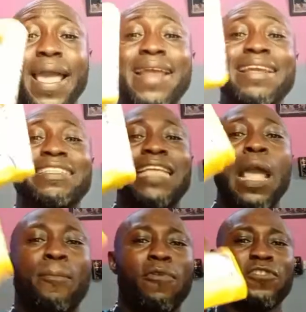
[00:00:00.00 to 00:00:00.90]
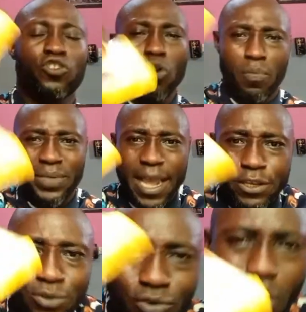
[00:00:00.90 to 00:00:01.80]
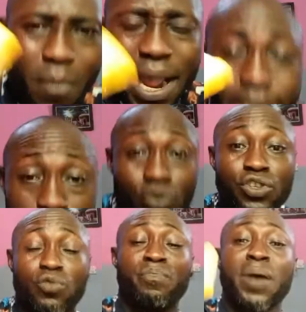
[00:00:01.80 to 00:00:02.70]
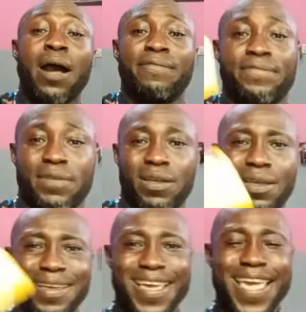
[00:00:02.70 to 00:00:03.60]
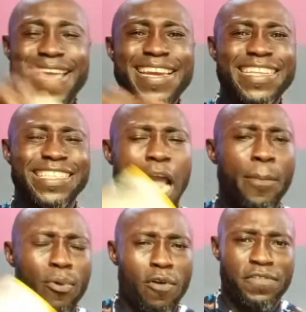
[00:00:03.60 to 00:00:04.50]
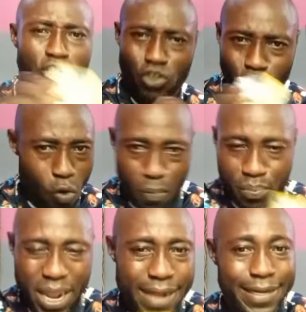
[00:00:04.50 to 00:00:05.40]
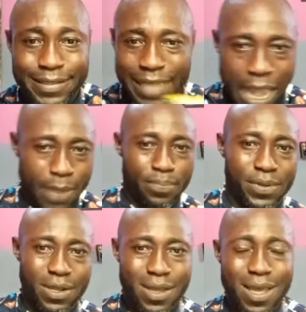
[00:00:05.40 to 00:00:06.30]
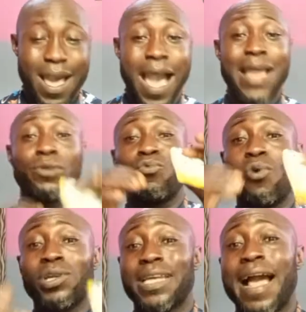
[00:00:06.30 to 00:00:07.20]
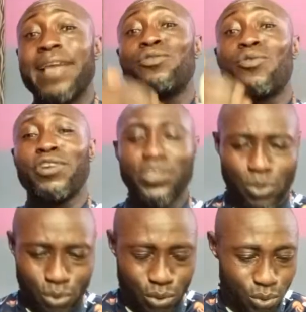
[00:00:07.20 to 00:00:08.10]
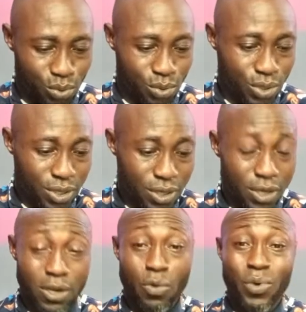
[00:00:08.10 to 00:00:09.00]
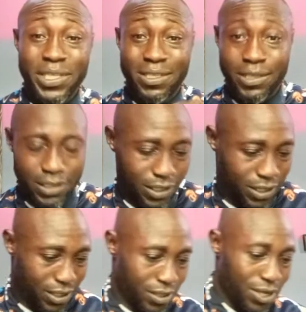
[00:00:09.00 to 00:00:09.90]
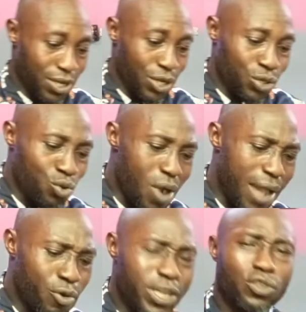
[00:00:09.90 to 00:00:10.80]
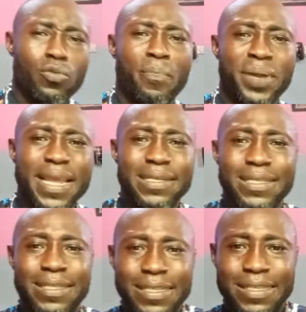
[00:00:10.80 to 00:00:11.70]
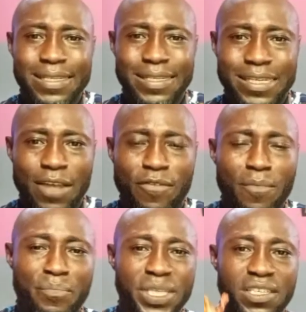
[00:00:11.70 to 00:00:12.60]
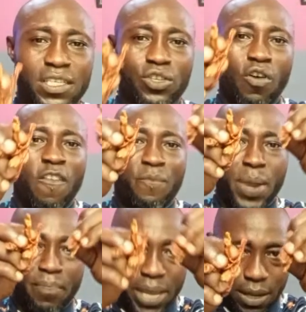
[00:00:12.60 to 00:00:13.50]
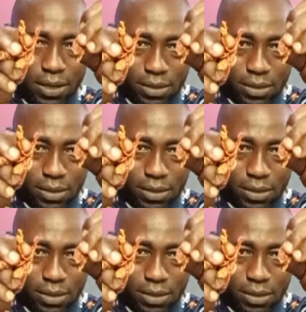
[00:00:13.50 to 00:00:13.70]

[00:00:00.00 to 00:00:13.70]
Any type of soap that you normally use to bath. Any type of soap, any type. And what are you going to do with this? You are going to blend these 7 pieces of pepper.